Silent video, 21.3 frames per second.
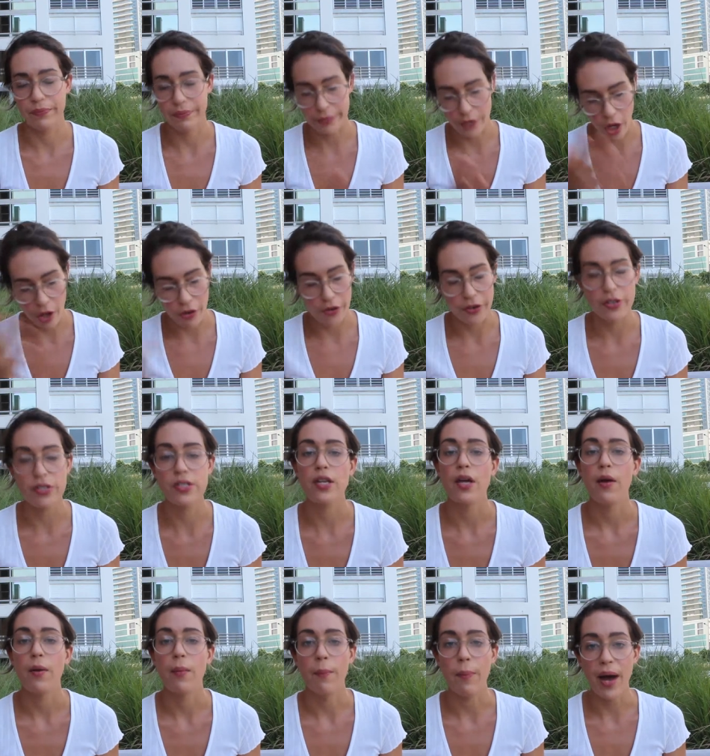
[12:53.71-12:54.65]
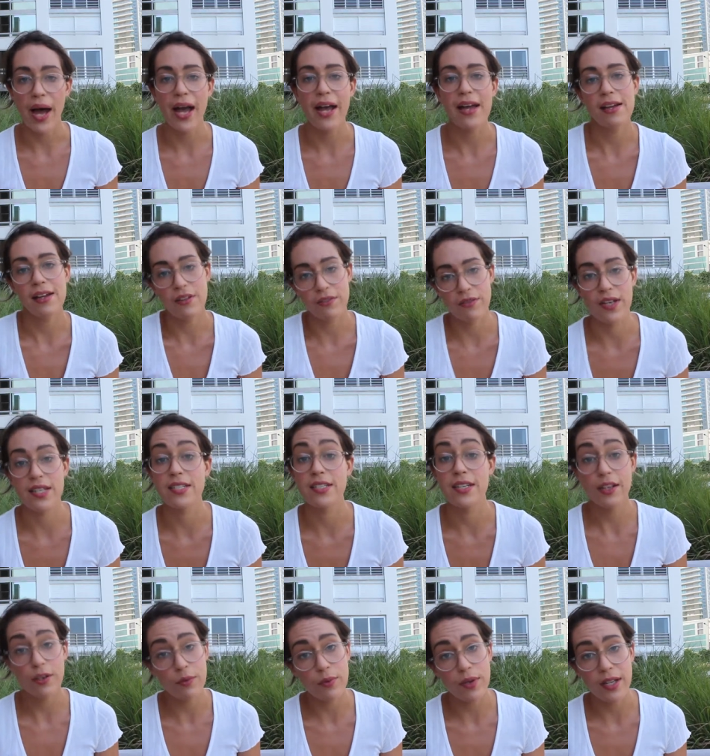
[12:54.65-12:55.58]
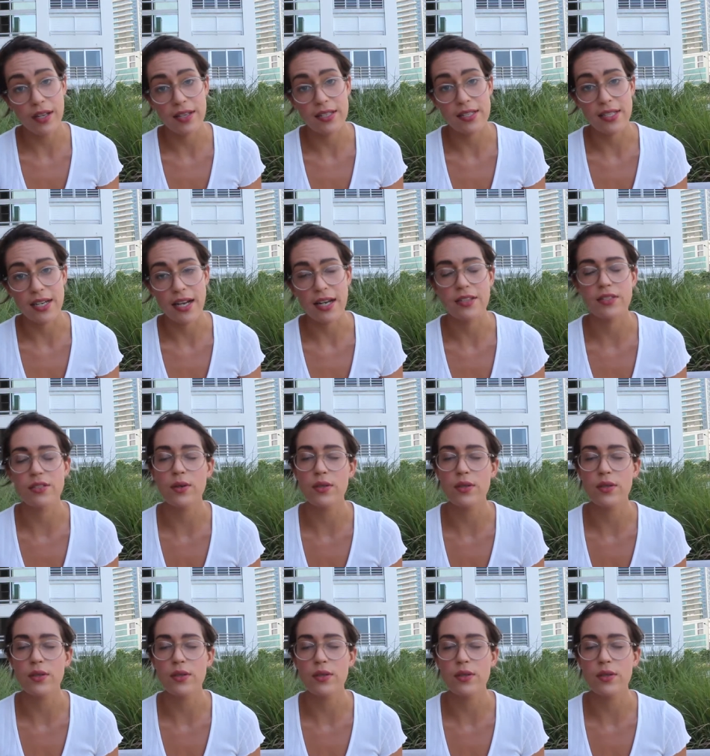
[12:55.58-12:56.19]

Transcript: dollars by investing in real estate.